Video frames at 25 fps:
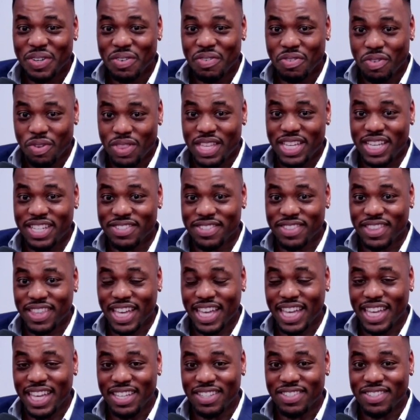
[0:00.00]
for these
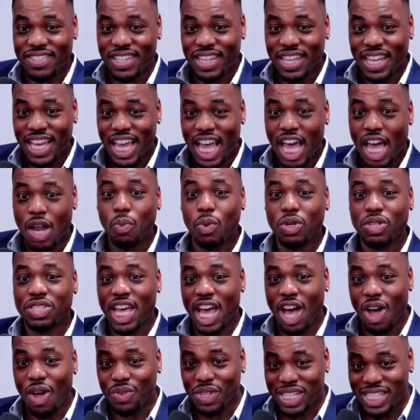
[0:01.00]
things and was
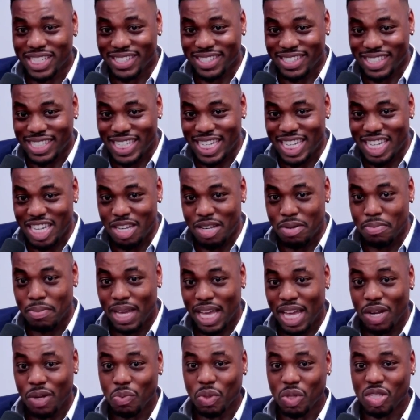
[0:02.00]
held in esteem
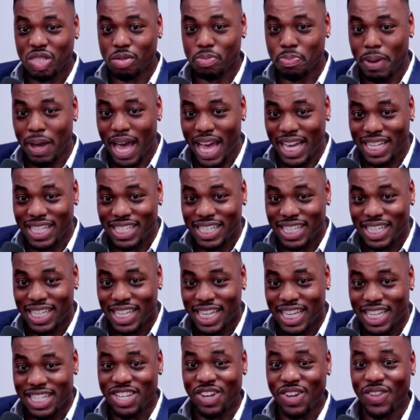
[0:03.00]
and respect
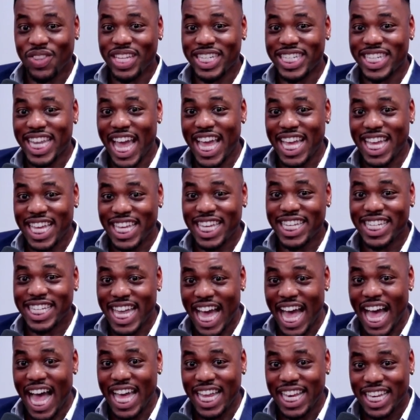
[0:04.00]
until the day he
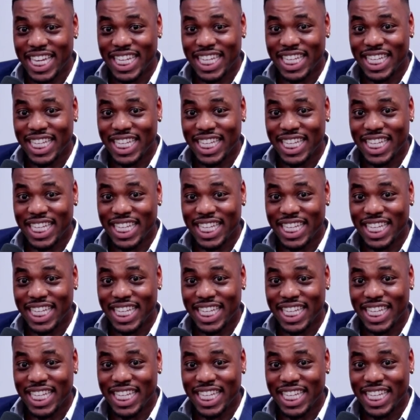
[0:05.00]
died.